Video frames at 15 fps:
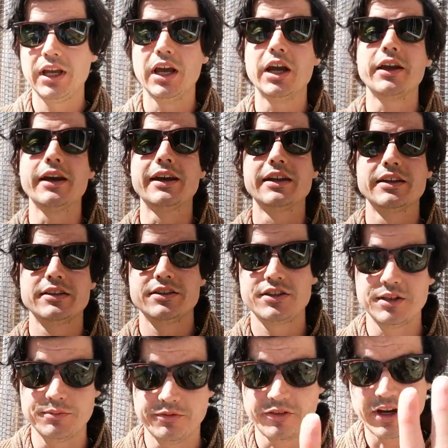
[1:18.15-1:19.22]
Okay.
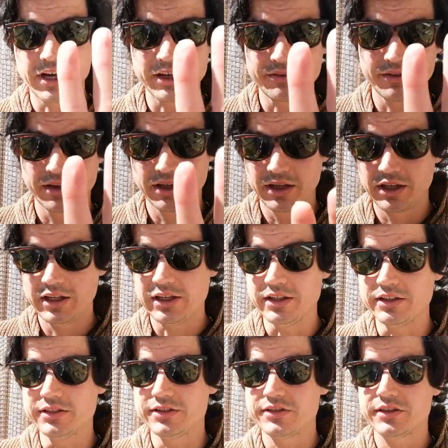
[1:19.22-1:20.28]
Tip five
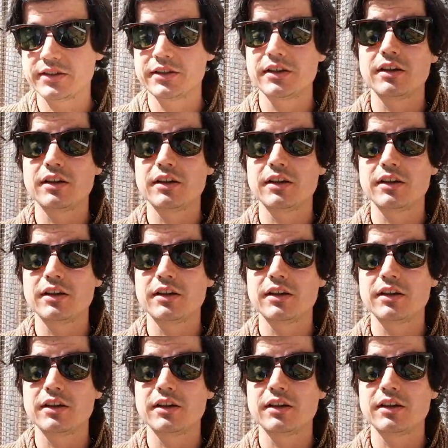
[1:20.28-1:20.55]
is